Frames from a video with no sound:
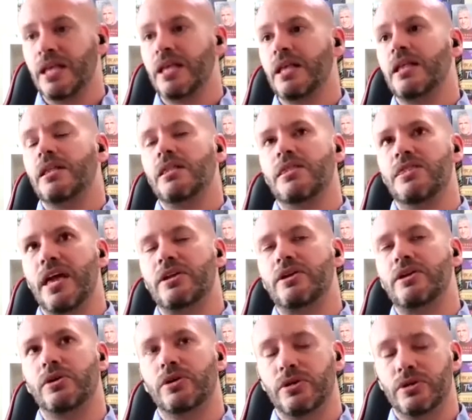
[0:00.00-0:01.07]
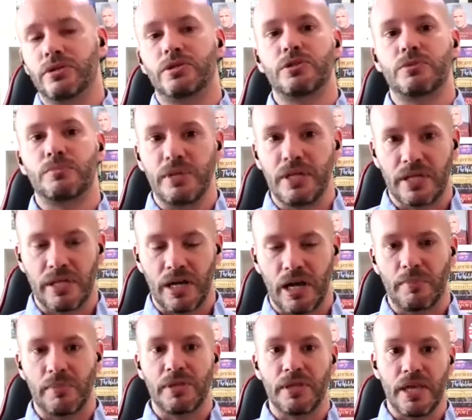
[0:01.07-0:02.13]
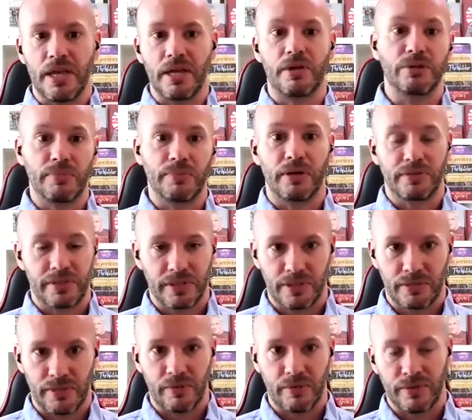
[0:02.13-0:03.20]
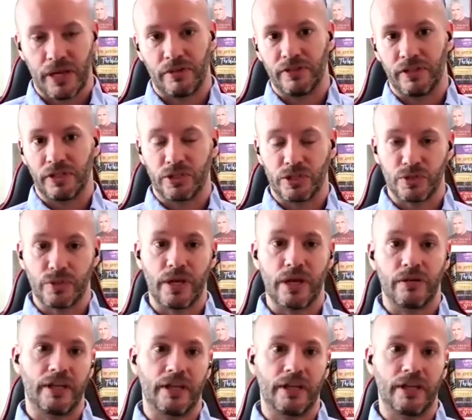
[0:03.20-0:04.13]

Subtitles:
they could speak up and they could participate without feeling drowned out.